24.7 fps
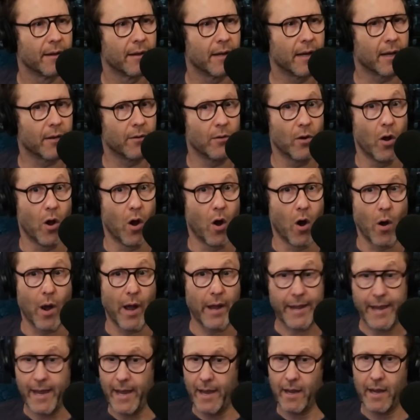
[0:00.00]
And I go, "No, oh,
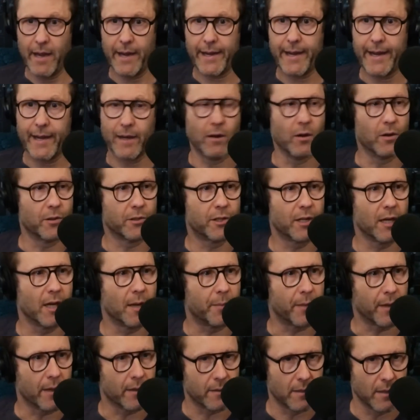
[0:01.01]
I can't hold you
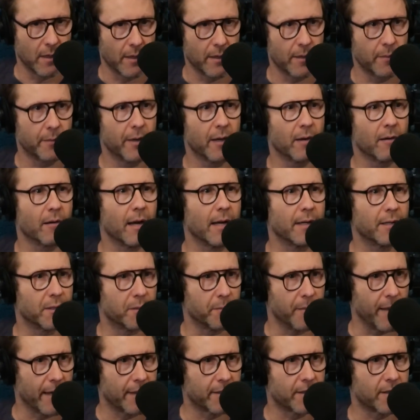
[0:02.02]
up." He goes, "No, you'll be all right.
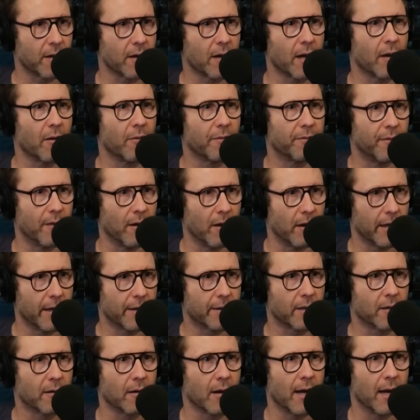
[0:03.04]
Just make sure I don't fall,
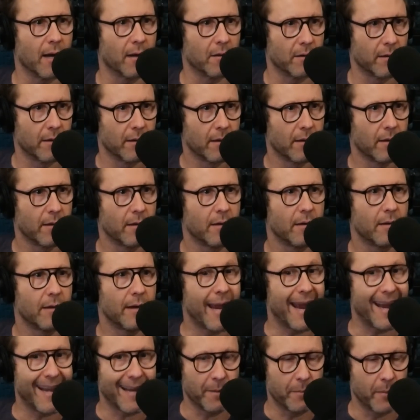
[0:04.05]
hit the ground.
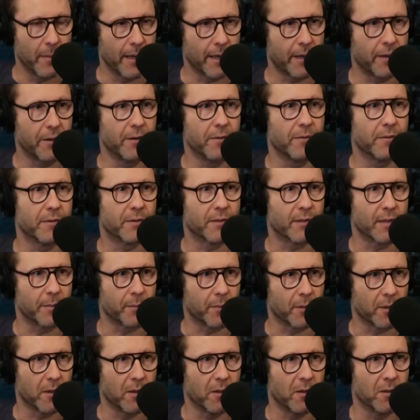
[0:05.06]
Anybody could do the
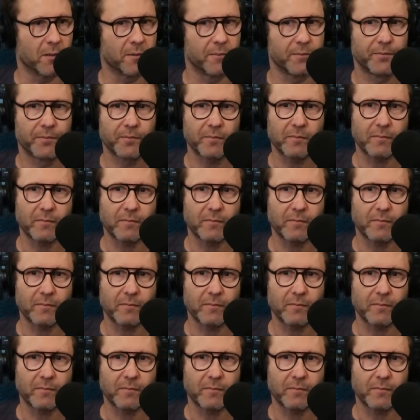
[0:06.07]
sleeper hold."